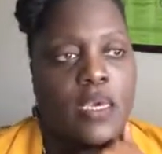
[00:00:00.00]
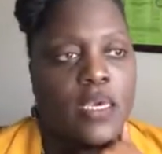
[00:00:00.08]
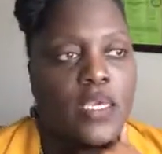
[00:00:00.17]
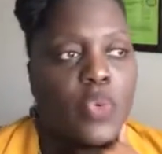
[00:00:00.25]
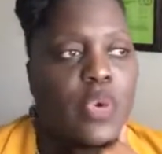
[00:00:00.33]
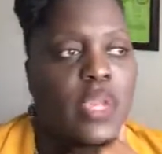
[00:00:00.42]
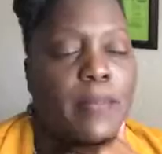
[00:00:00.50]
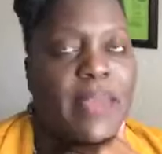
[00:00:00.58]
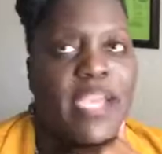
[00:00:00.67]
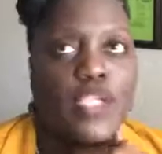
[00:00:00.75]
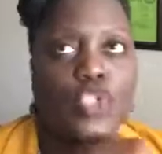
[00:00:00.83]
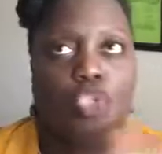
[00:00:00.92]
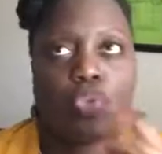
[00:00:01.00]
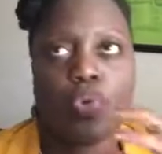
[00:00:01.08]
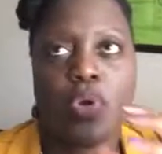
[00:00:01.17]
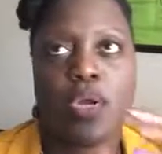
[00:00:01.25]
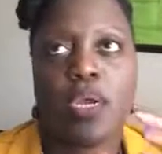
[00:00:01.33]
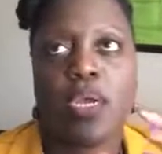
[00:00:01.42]
You want to make
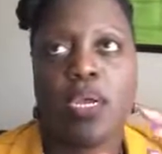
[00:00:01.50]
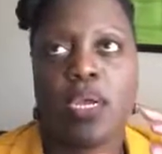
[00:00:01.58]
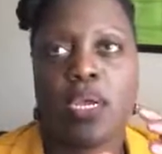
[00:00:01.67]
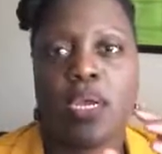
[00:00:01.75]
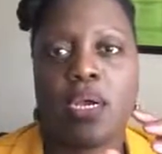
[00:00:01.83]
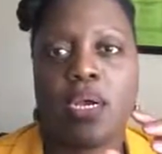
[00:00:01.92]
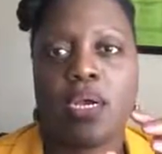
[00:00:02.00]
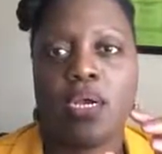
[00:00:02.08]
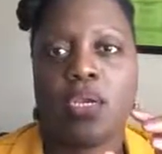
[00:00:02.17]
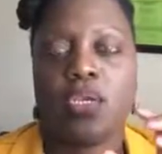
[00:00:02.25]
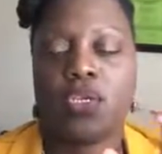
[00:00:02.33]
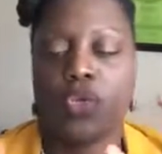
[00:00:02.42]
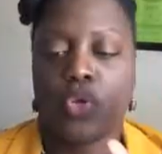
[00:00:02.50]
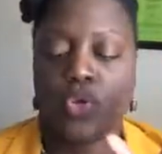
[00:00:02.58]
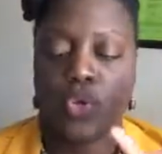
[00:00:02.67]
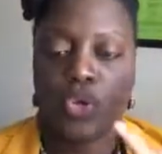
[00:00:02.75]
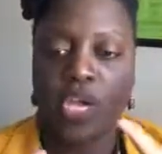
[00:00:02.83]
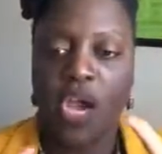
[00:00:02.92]
sure,
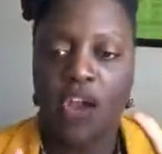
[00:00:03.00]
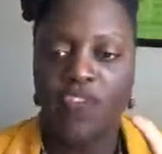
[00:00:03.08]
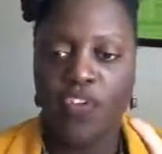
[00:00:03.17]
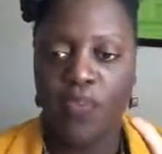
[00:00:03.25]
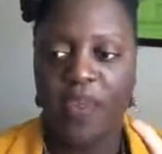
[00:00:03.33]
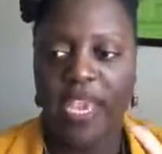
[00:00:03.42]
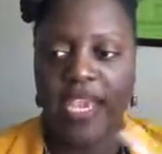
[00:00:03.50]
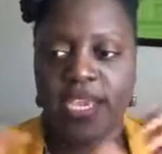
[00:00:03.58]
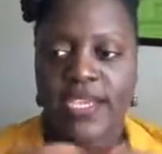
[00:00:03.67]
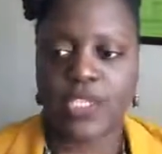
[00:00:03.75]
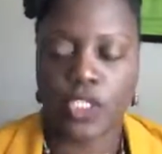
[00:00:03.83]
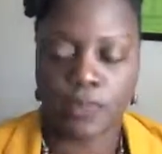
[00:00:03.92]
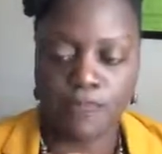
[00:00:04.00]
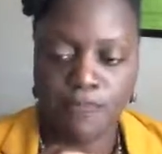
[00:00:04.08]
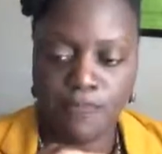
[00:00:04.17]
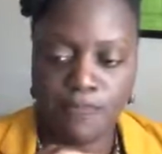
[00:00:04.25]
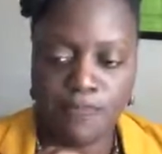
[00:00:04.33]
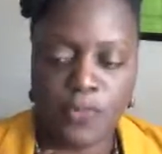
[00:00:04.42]
your cover page
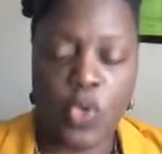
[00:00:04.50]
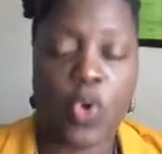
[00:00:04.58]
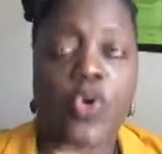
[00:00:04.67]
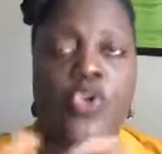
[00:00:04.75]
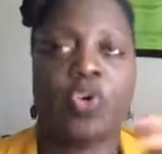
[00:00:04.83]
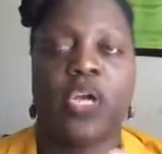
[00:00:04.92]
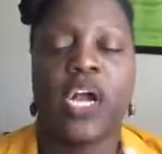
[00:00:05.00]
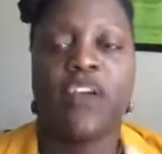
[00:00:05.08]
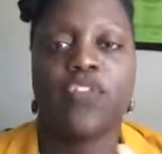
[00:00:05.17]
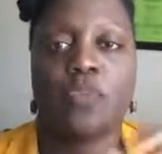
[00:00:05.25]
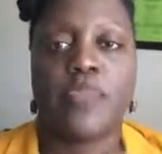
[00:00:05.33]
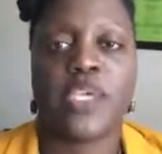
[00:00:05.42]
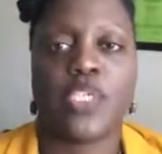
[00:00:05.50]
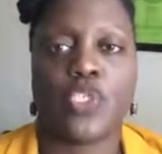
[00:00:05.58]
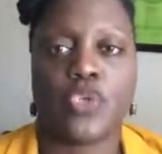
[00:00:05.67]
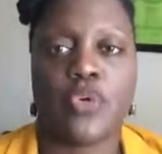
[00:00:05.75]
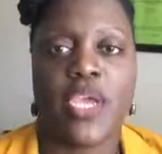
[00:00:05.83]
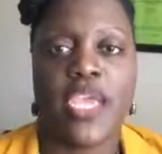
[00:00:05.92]
or your cover
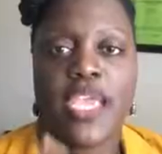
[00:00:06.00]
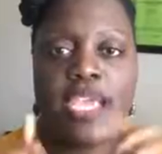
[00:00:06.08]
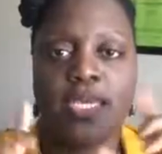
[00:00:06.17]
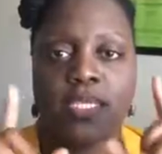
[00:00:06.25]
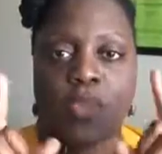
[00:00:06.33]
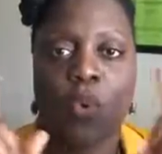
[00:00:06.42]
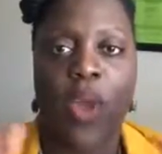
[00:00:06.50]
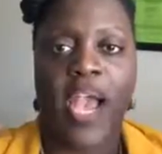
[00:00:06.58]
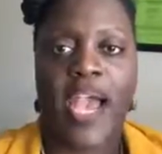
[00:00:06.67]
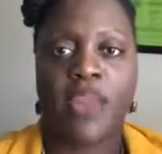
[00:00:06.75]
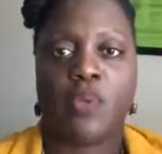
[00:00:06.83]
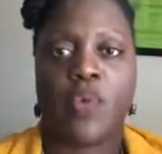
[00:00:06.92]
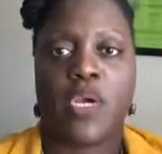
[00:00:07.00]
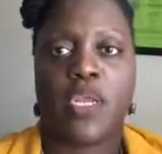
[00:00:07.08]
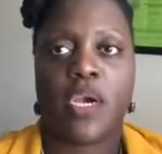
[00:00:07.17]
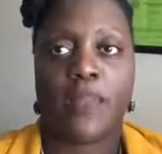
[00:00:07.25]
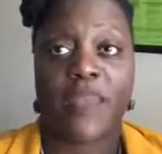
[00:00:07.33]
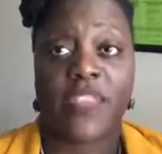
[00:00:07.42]
picture is the wide one
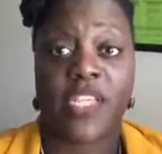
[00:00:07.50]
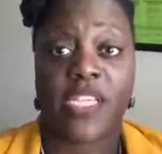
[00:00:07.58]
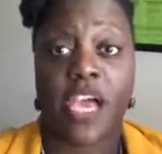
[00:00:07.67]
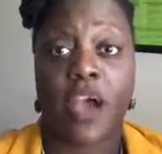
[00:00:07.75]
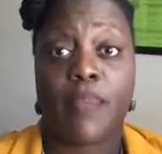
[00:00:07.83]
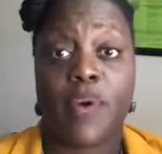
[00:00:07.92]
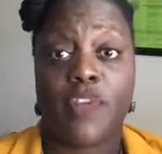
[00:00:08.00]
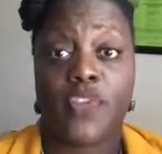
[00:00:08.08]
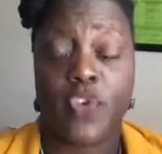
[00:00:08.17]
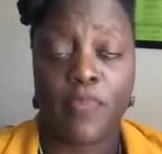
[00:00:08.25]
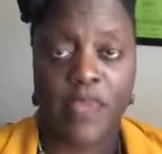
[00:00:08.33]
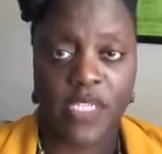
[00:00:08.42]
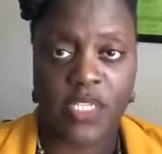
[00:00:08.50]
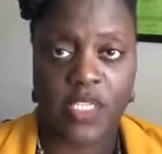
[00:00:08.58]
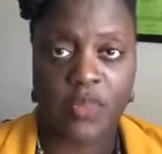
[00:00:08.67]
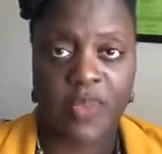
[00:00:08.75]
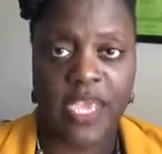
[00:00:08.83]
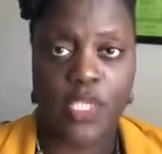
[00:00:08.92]
up at the top of your business
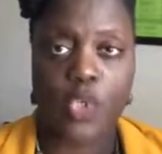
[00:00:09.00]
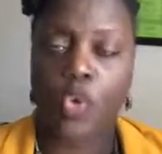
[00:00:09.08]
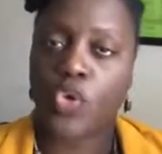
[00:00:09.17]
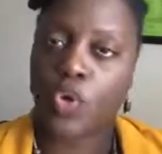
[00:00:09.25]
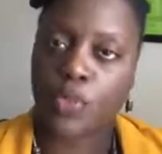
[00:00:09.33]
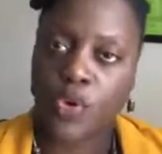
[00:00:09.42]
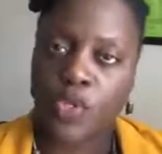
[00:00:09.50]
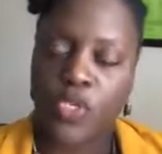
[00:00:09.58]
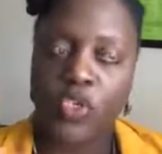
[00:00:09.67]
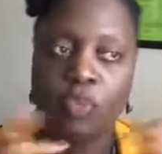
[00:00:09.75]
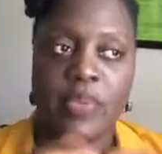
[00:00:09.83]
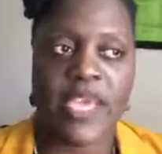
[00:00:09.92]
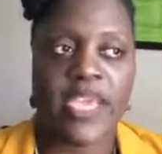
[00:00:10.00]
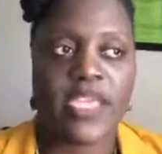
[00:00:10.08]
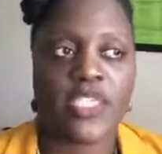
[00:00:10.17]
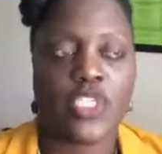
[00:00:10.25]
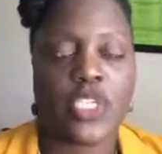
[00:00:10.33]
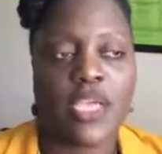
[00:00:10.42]
page or your personal
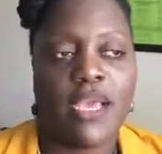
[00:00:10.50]
page.